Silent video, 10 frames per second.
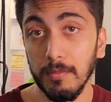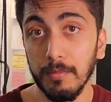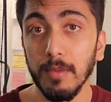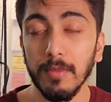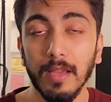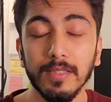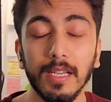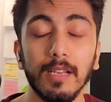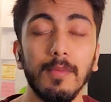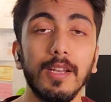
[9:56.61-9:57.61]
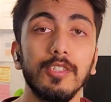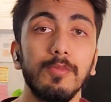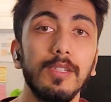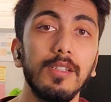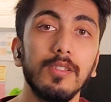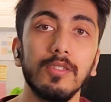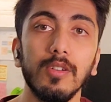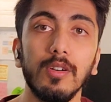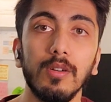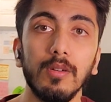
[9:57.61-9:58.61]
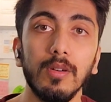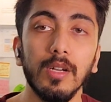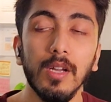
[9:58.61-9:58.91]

BIM lifecycle management. So